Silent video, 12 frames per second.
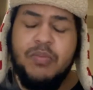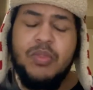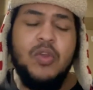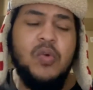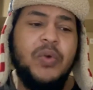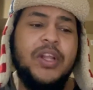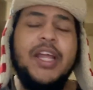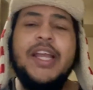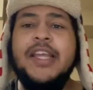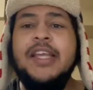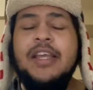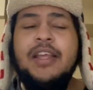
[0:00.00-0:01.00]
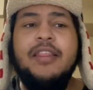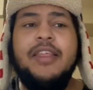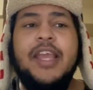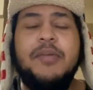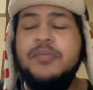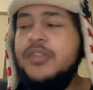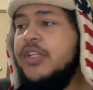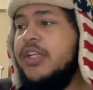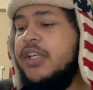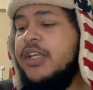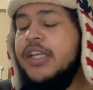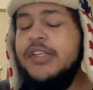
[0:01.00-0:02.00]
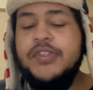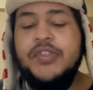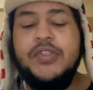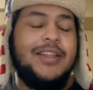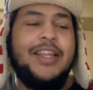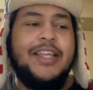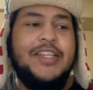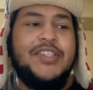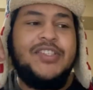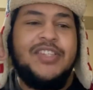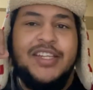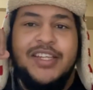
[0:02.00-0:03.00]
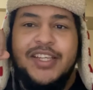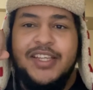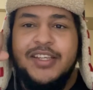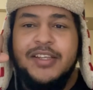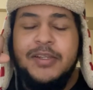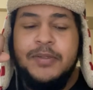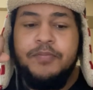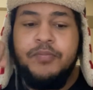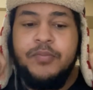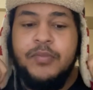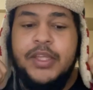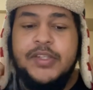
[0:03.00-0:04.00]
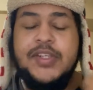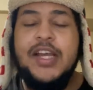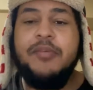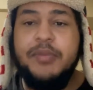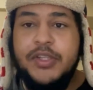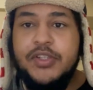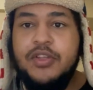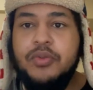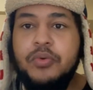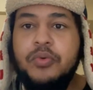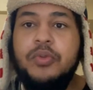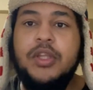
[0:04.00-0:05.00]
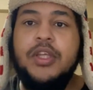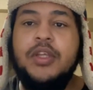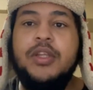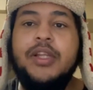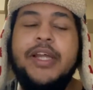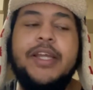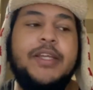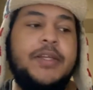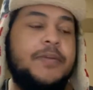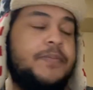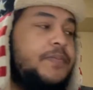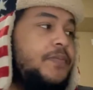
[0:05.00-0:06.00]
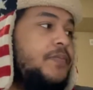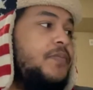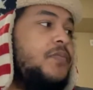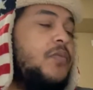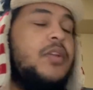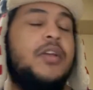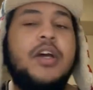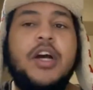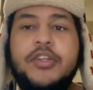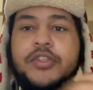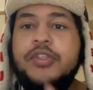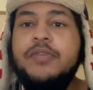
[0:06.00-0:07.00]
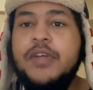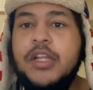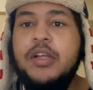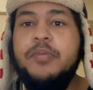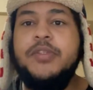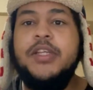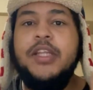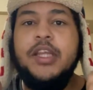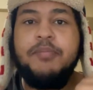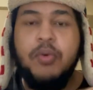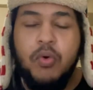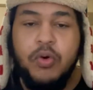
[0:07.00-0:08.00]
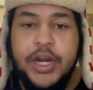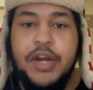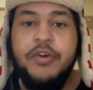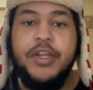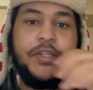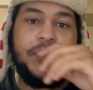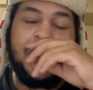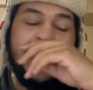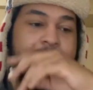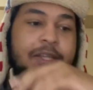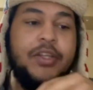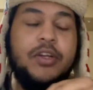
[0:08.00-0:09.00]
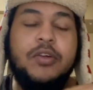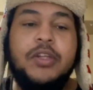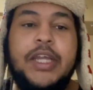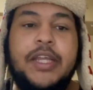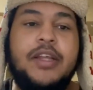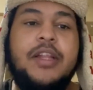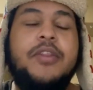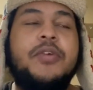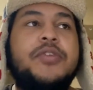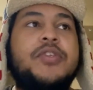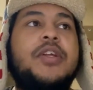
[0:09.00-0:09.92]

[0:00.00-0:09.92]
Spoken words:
where like the MC is like he's sending like zombies through the like underdeveloped and like poor areas. You know, like there's